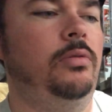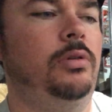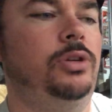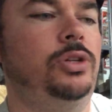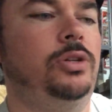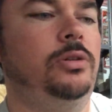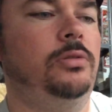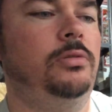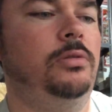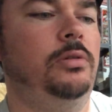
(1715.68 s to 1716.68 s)
which
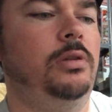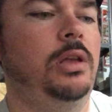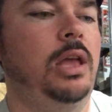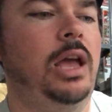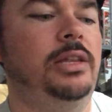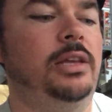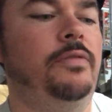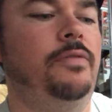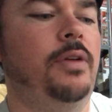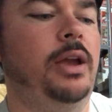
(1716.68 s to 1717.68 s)
I
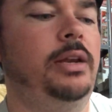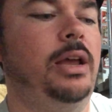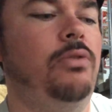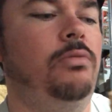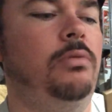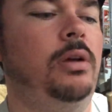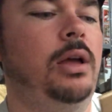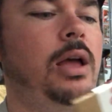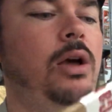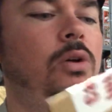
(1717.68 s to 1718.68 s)
did find out
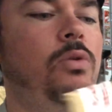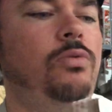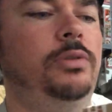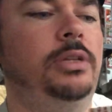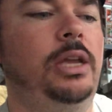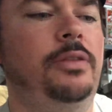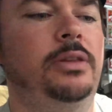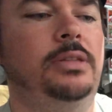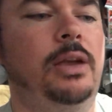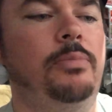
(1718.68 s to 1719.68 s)
how to get
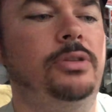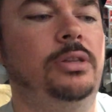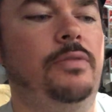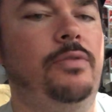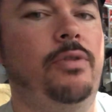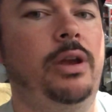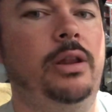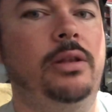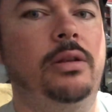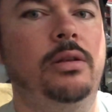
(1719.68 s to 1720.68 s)
this type of stuff
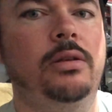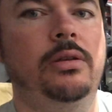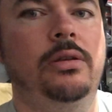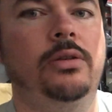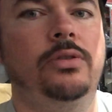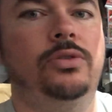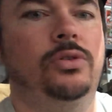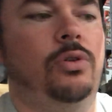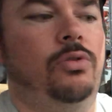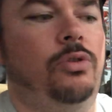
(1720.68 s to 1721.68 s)
graded.
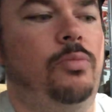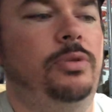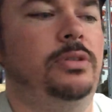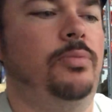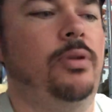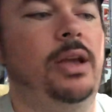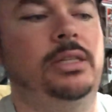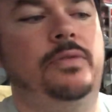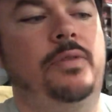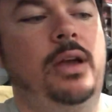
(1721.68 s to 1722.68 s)
So don't be
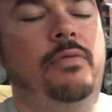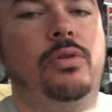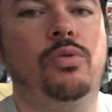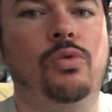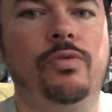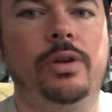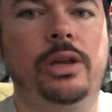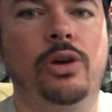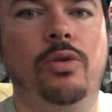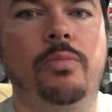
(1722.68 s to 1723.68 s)
surprised if I have a cool
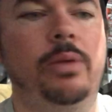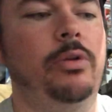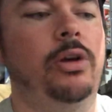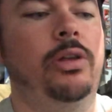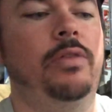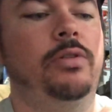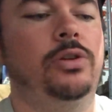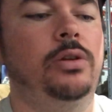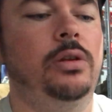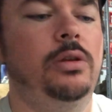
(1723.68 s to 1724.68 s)
video, and maybe I'll even